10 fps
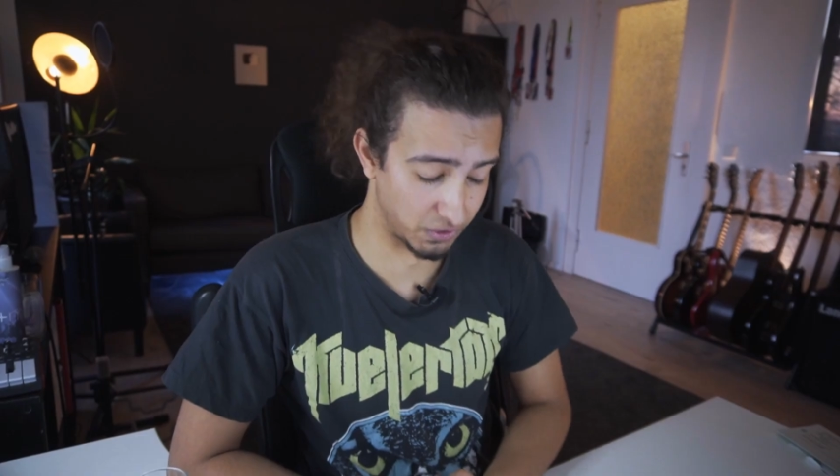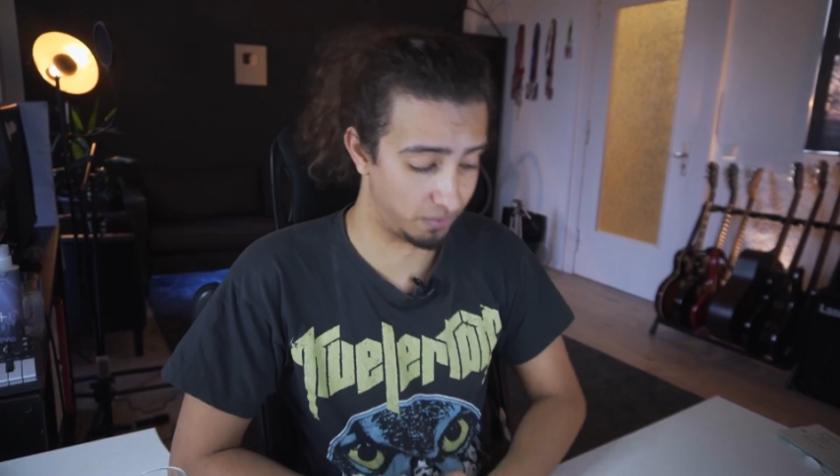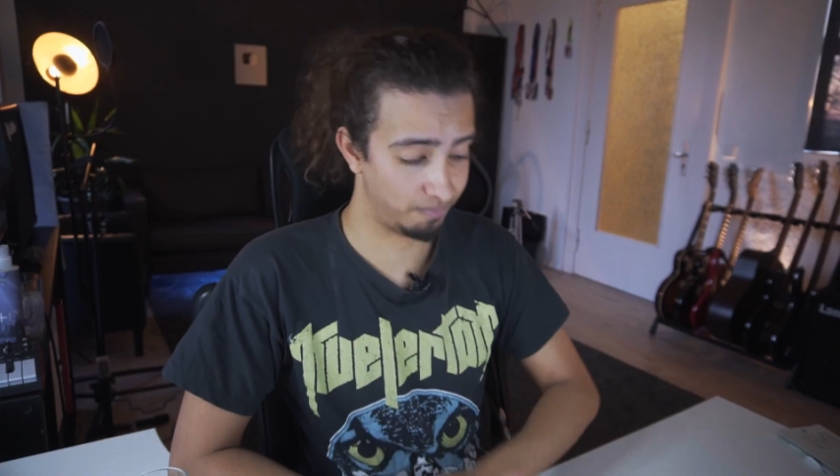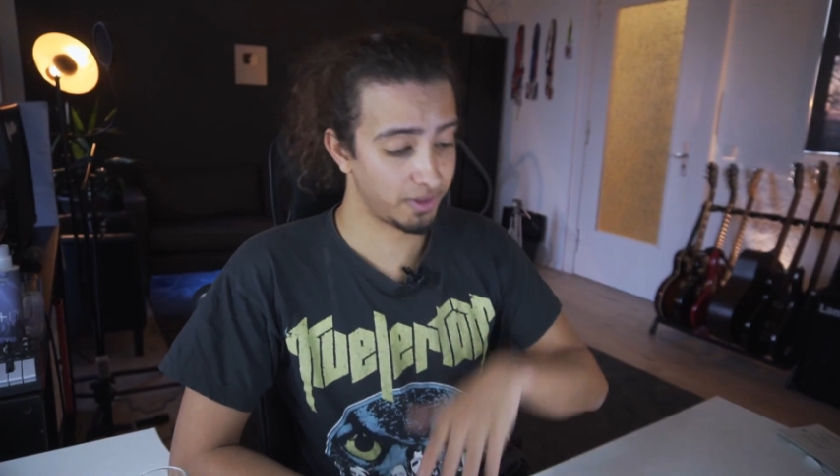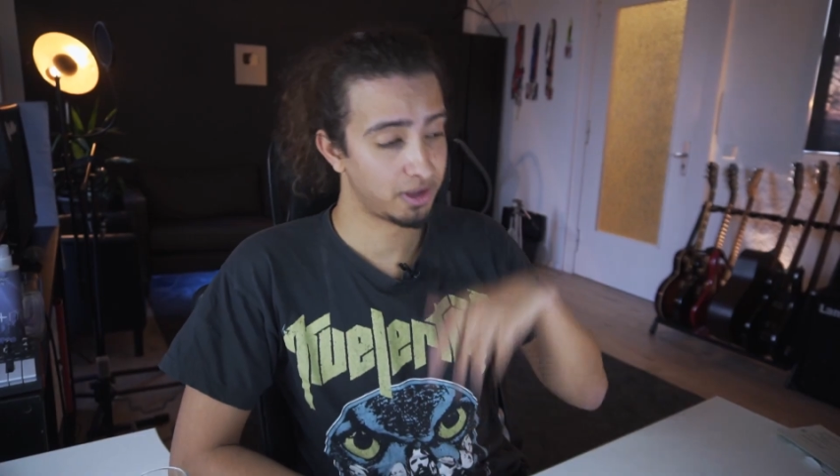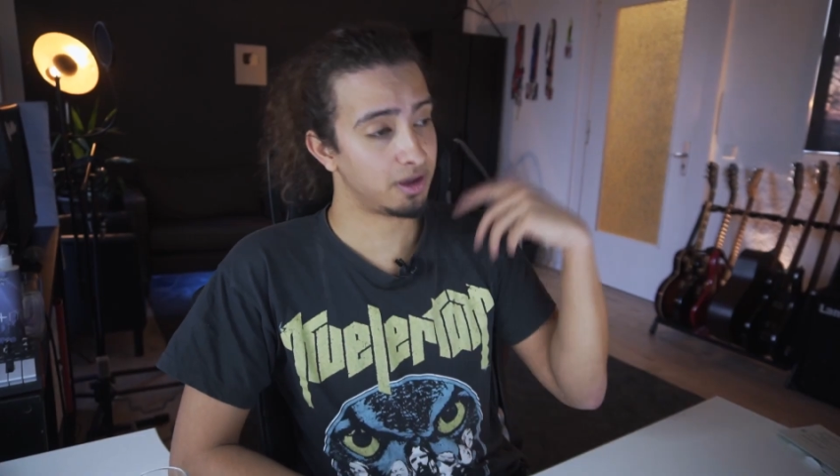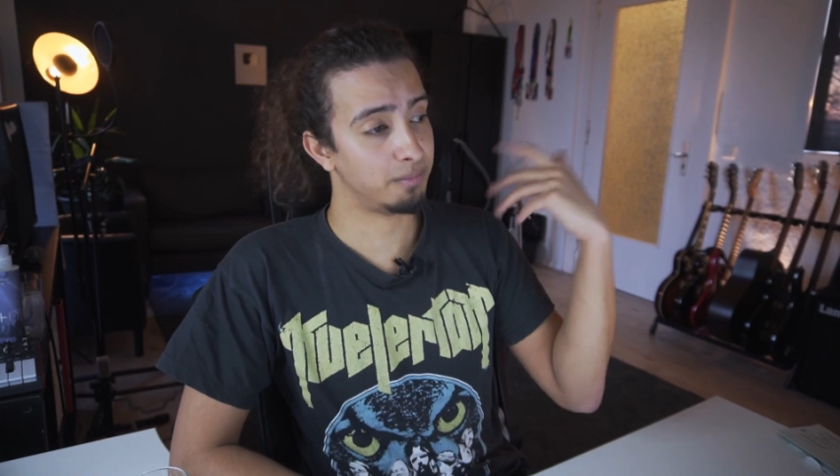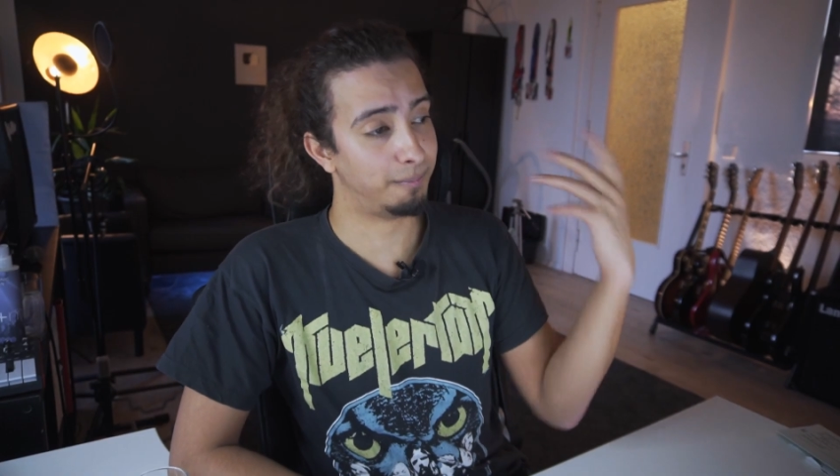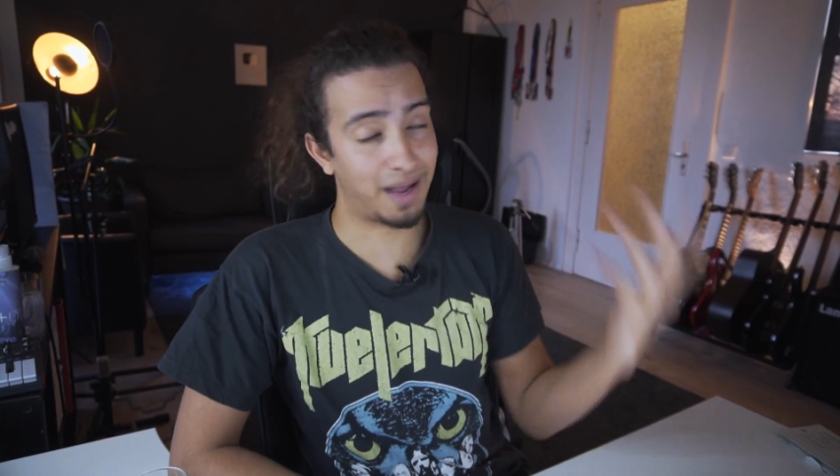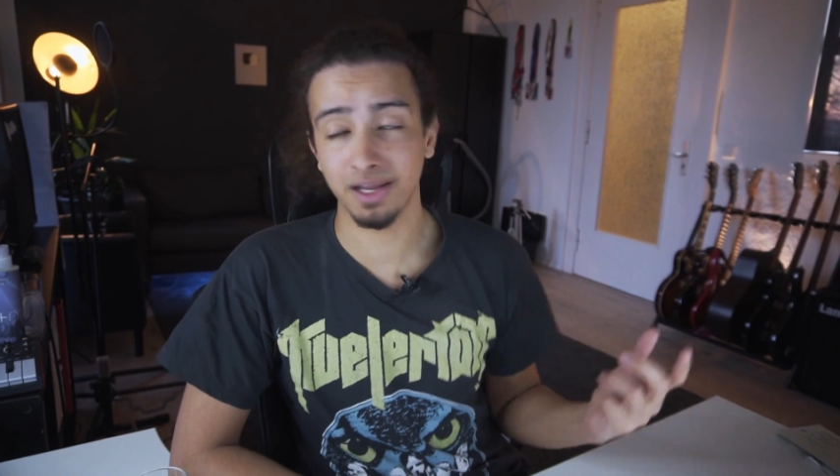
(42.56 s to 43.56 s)
So,
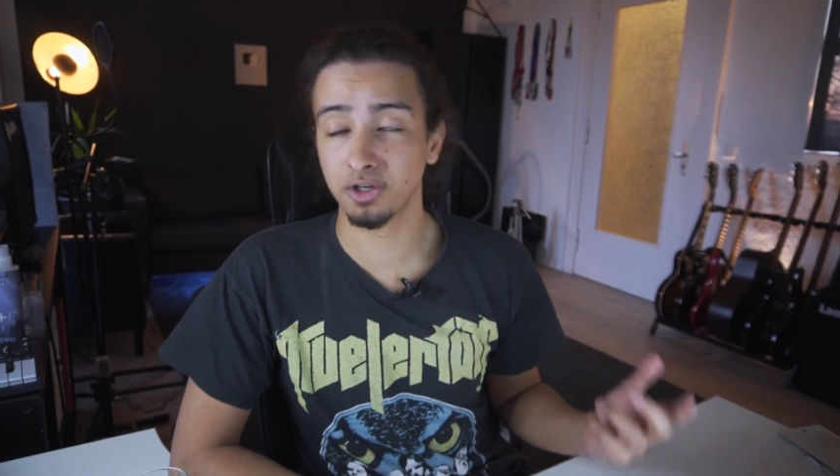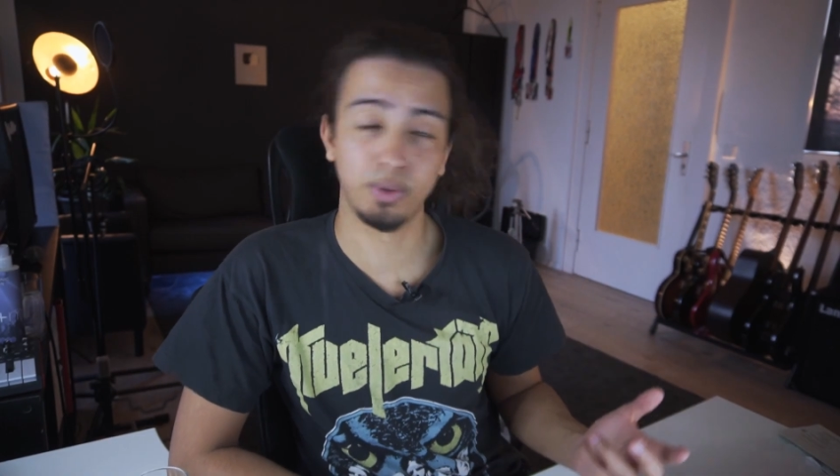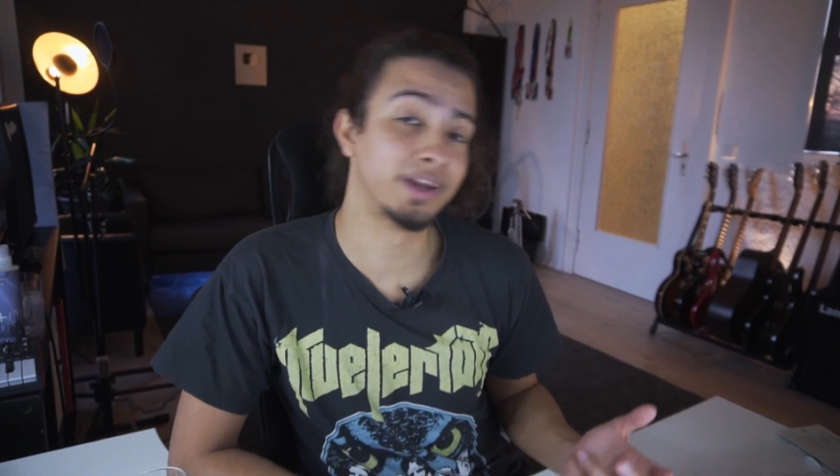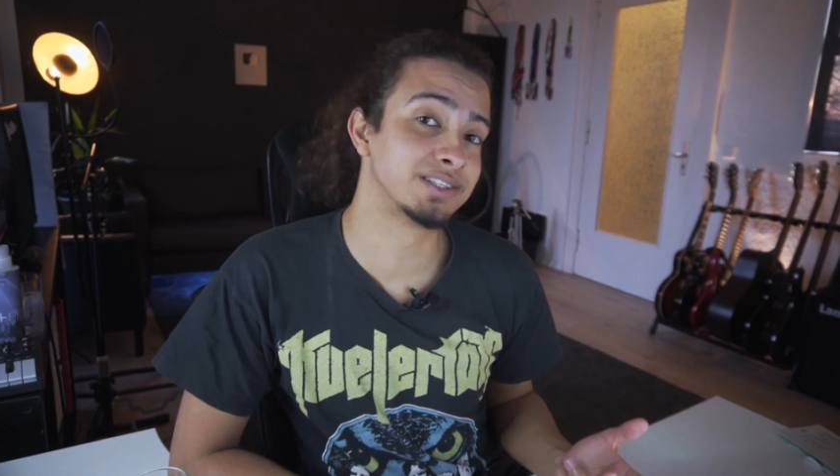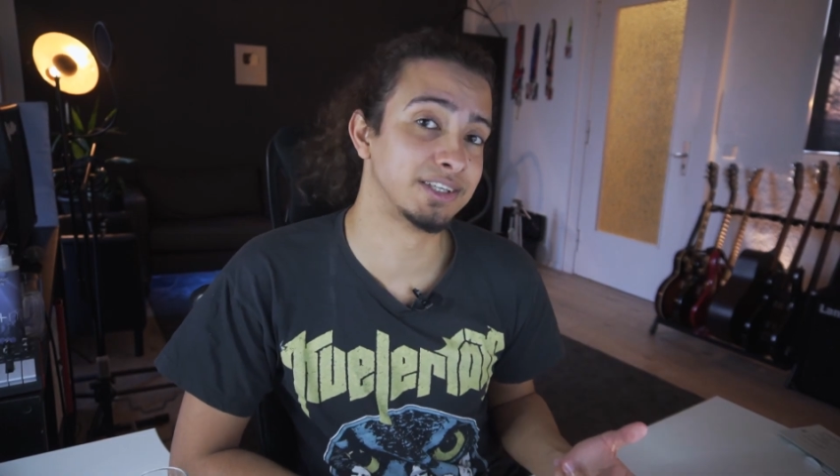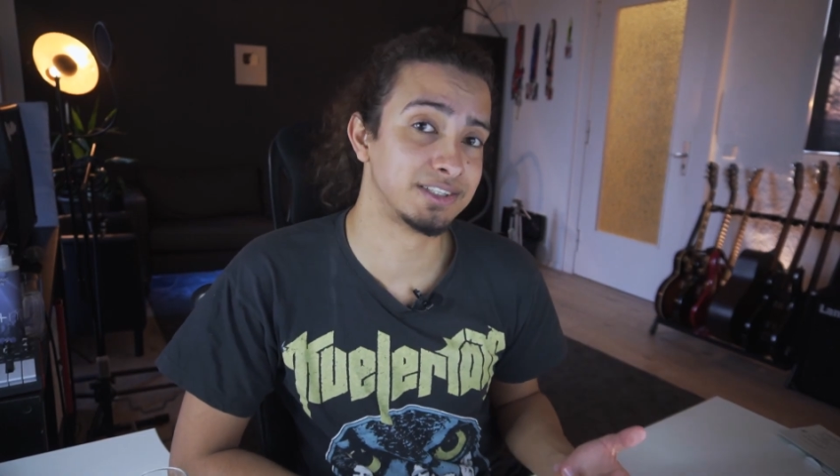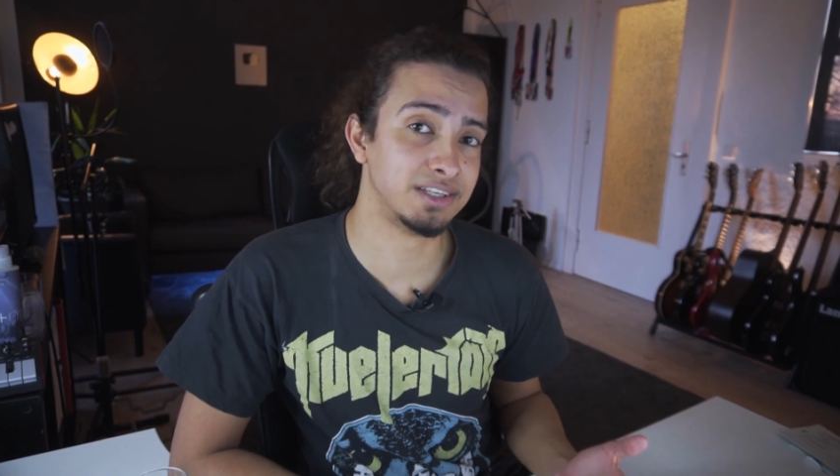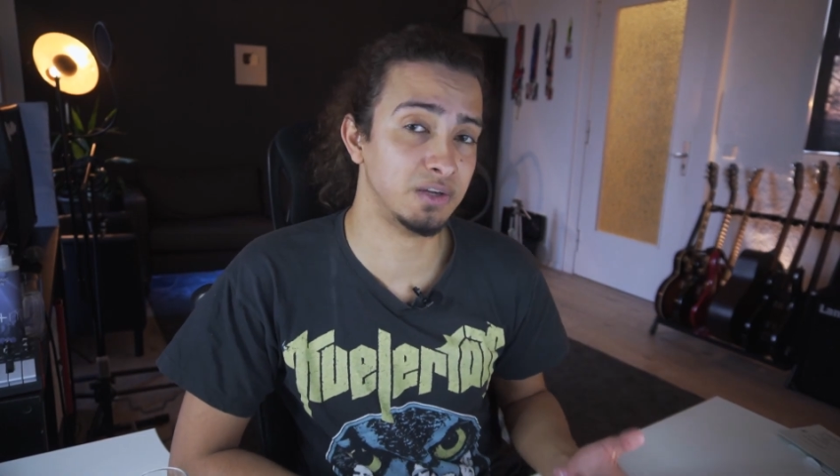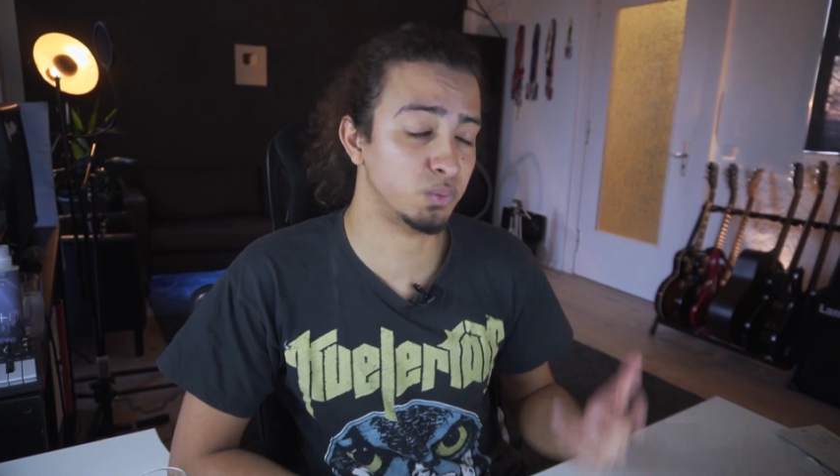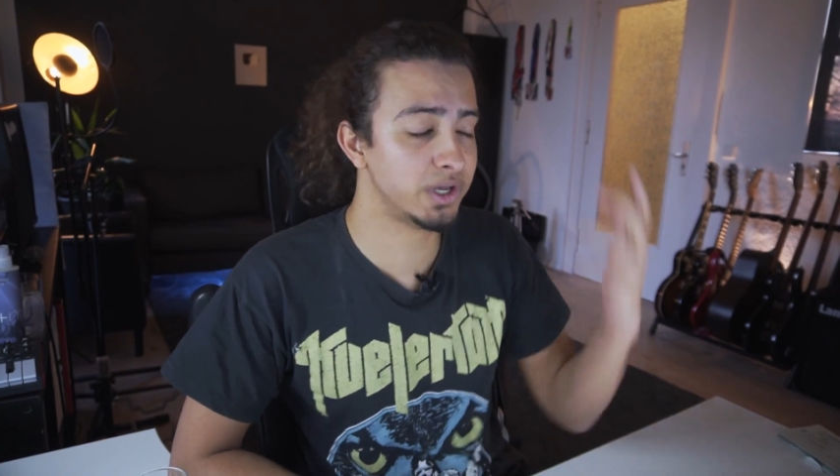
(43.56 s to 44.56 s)
back in 2016,